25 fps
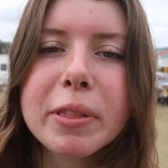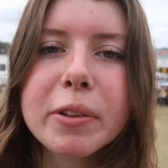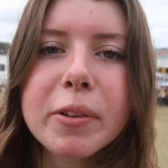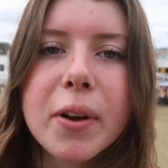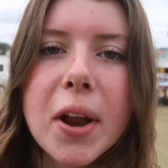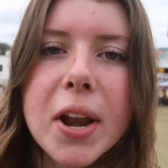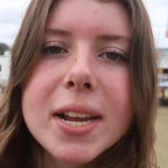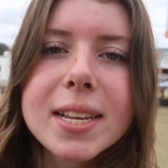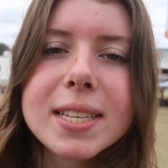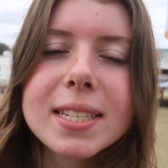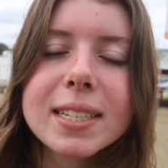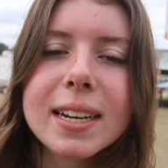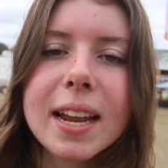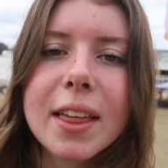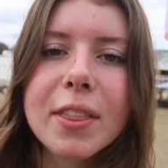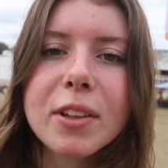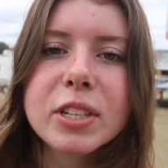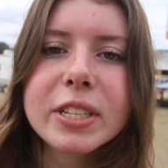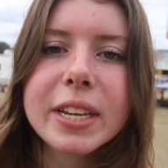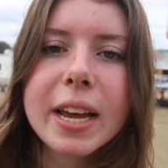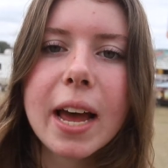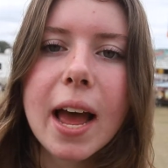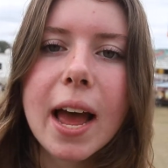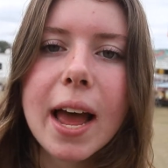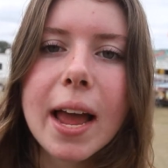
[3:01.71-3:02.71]
Loretta's
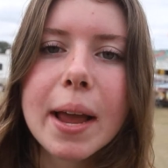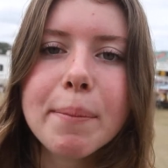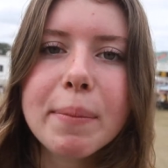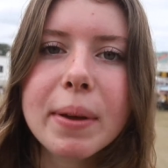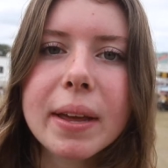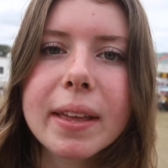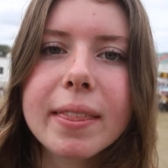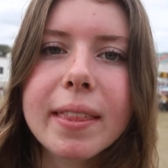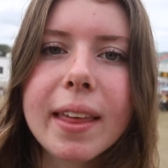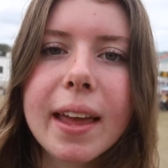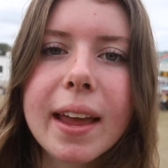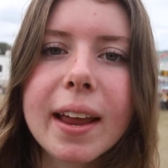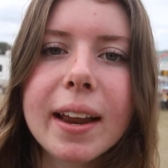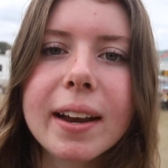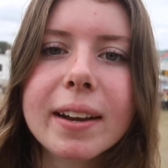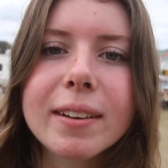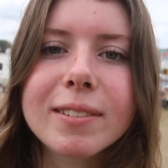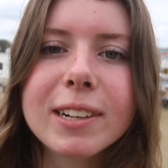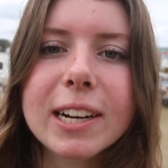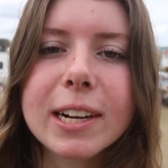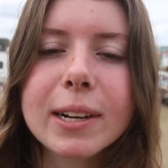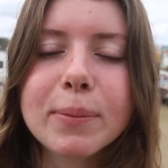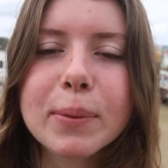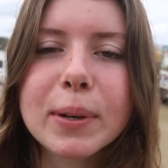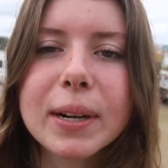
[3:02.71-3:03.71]
another time and
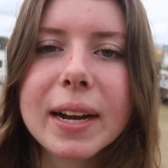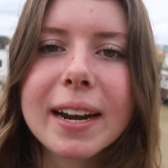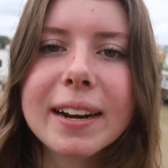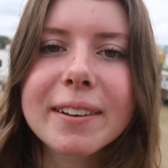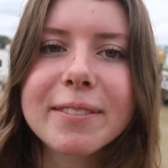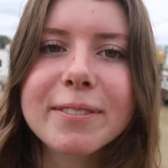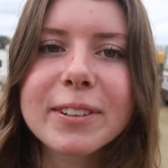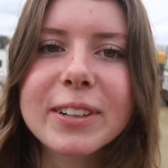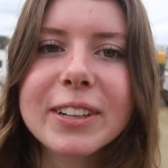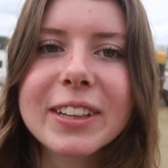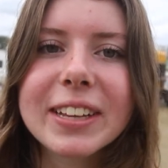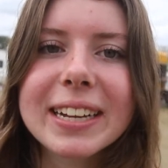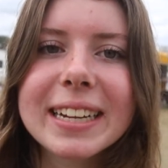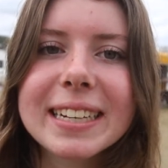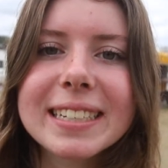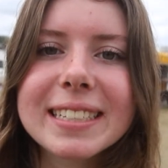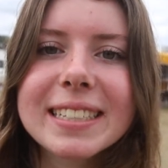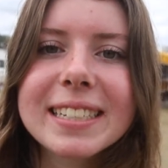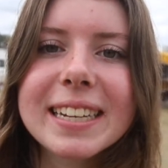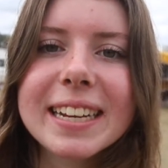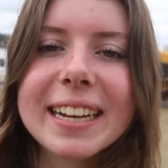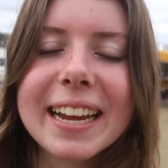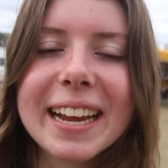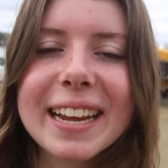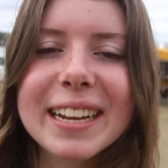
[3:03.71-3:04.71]
then we're gonna really
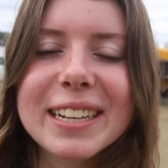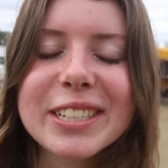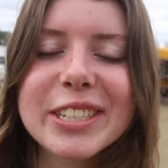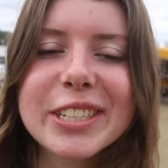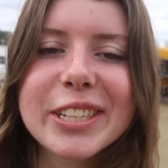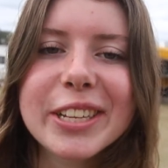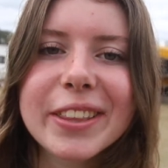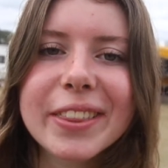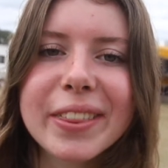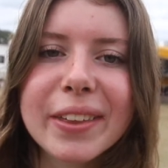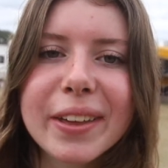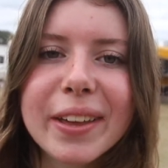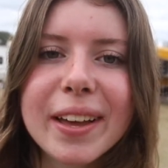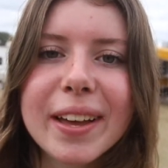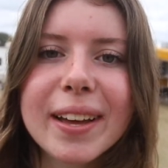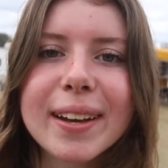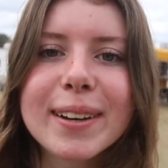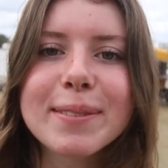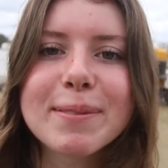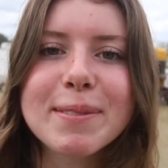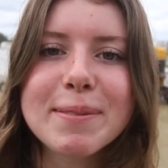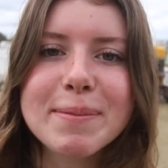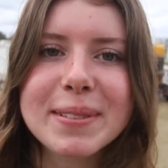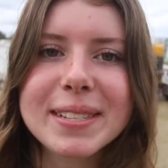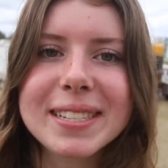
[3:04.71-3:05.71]
dig into
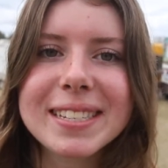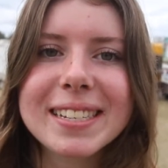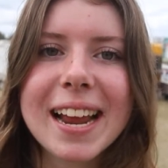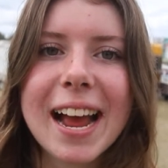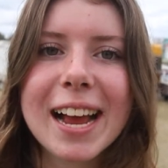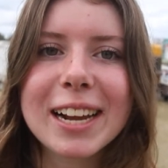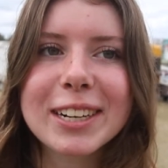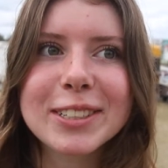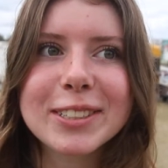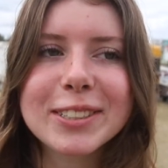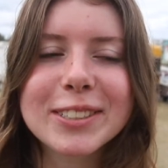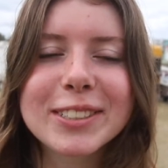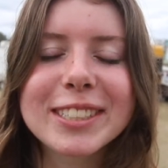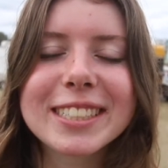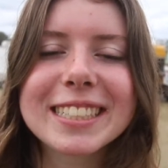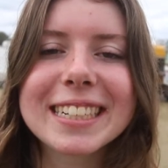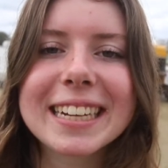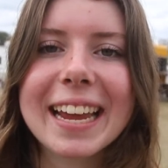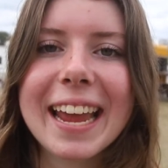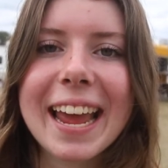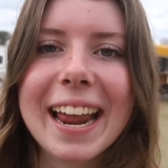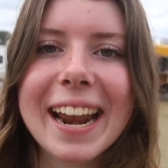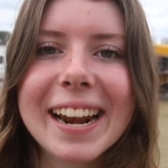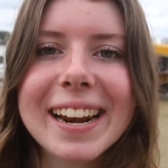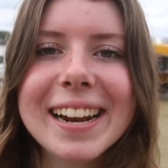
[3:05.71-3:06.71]
the women's nationals
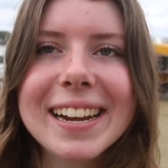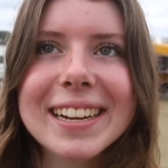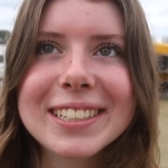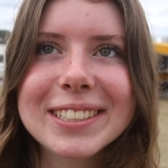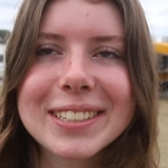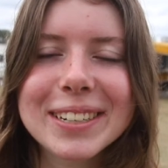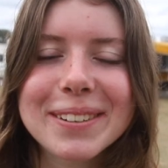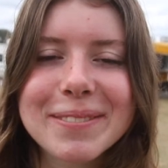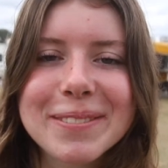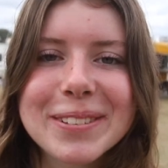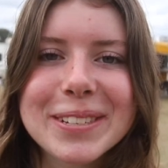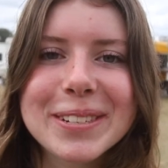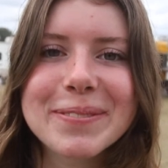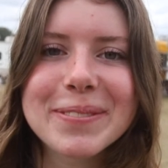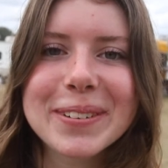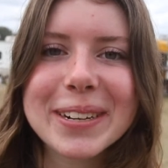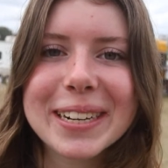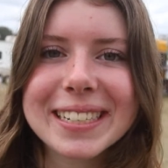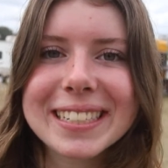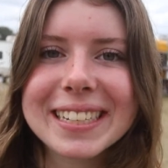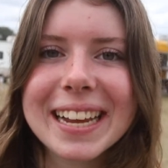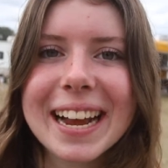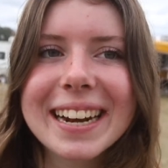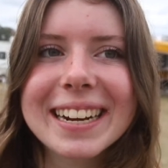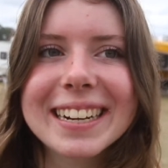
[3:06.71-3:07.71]
in Canada. So I'm super
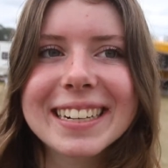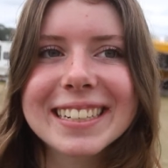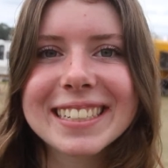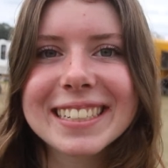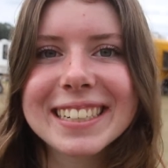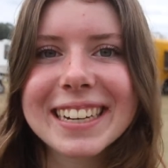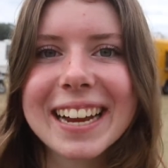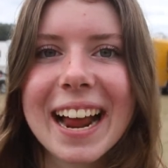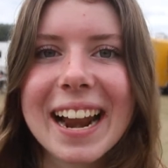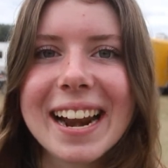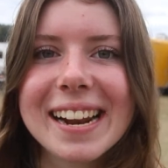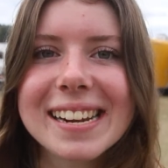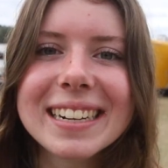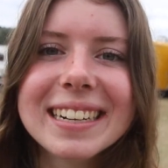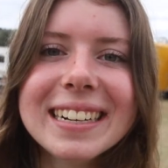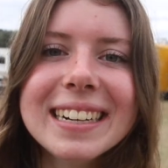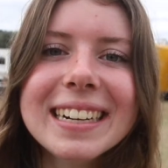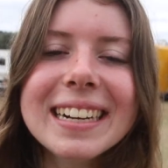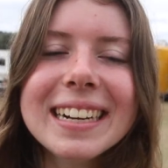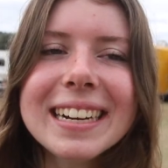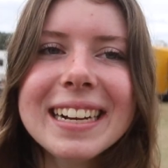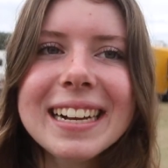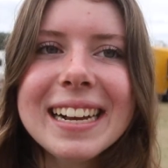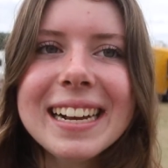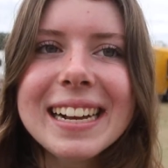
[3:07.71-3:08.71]
excited to kind
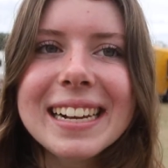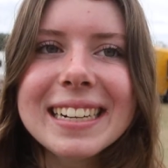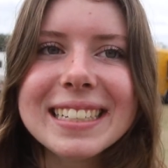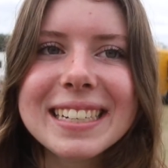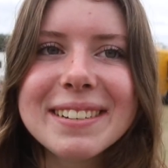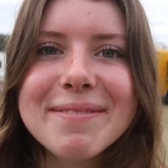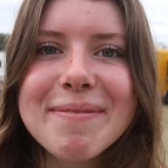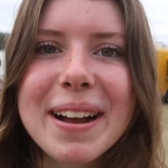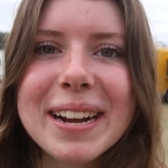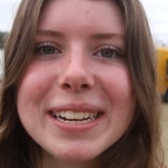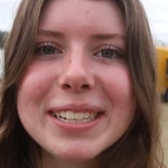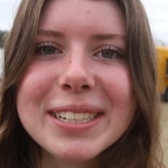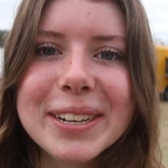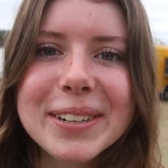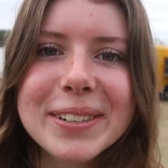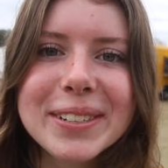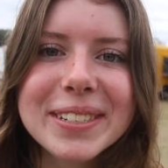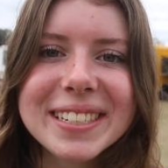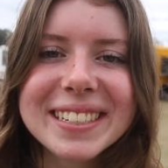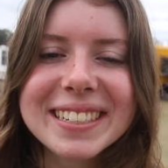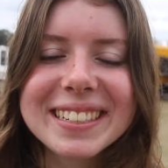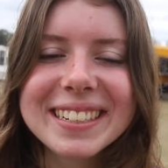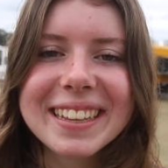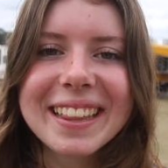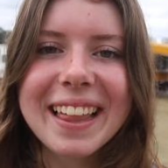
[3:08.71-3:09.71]
of dip my
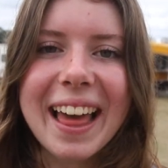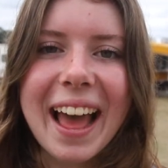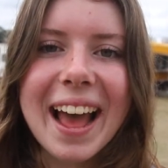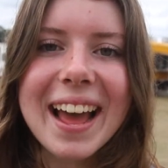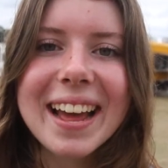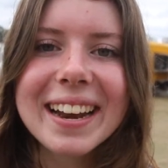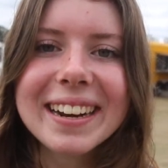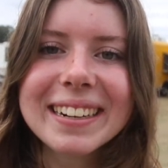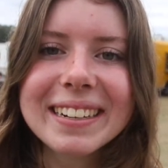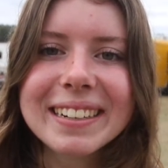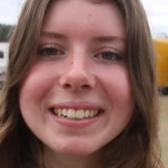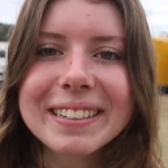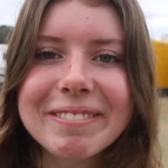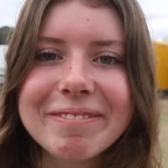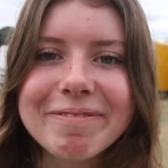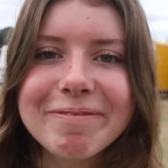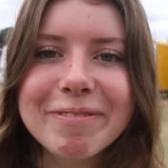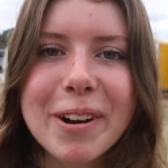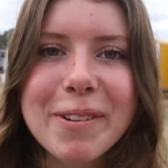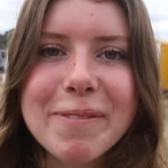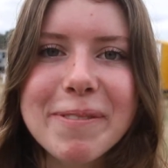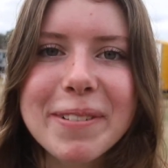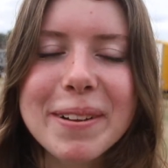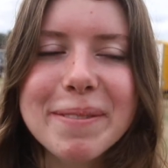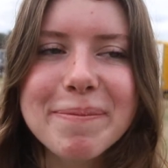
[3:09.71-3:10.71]
toes into that
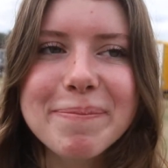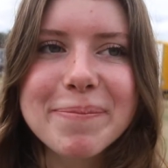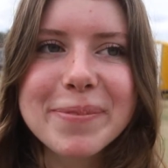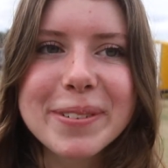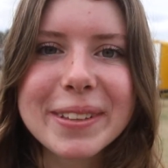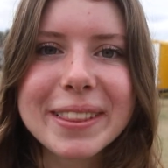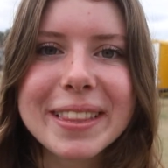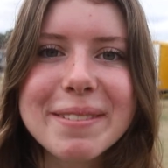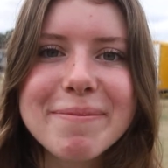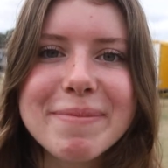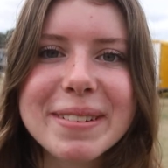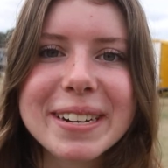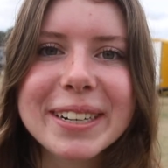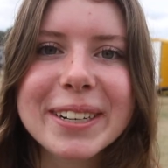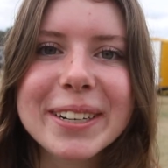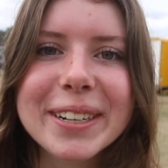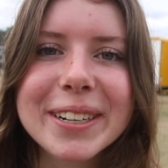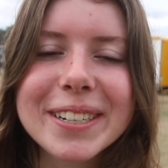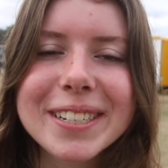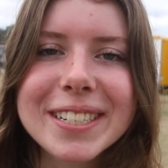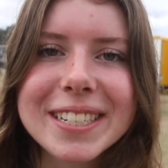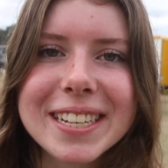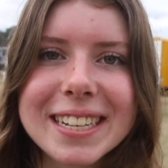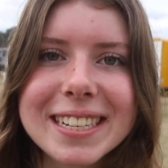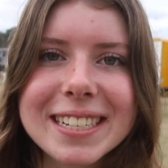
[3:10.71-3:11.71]
and run with, with the big
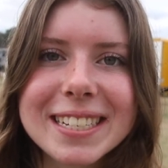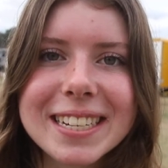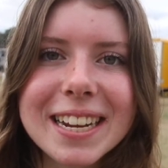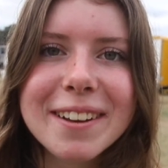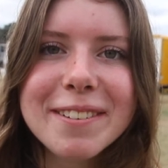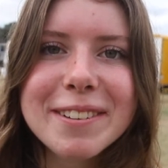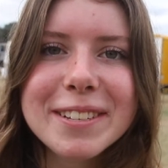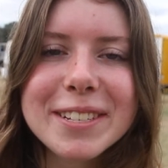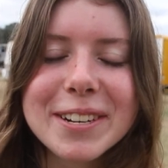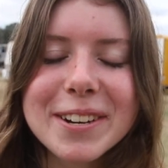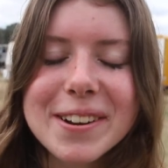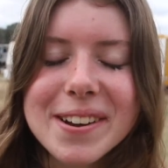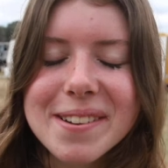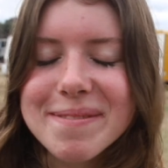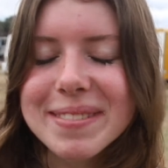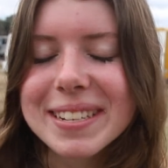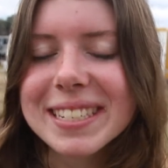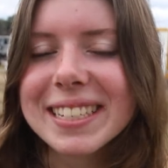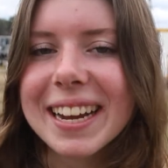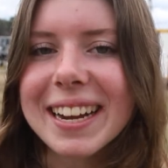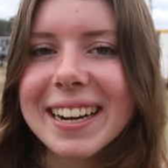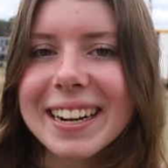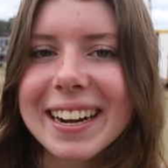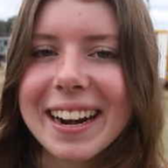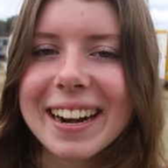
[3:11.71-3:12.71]
girls and stuff. So I'm
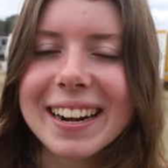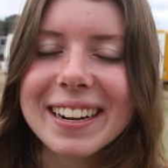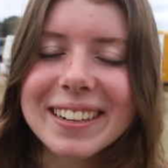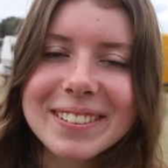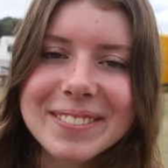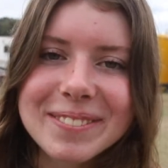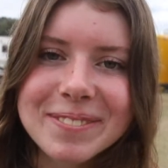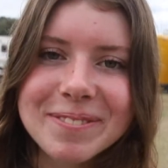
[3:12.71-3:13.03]
excited.